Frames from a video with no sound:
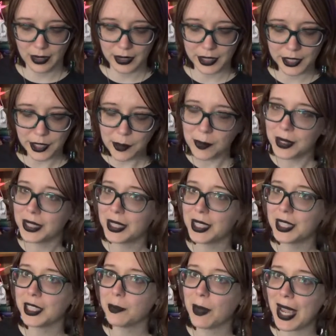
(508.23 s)
Serpents
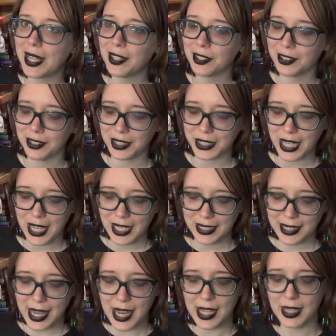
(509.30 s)
and spiders,
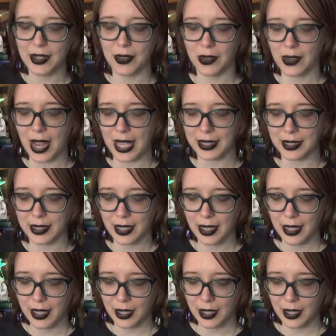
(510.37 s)
tail of a rat,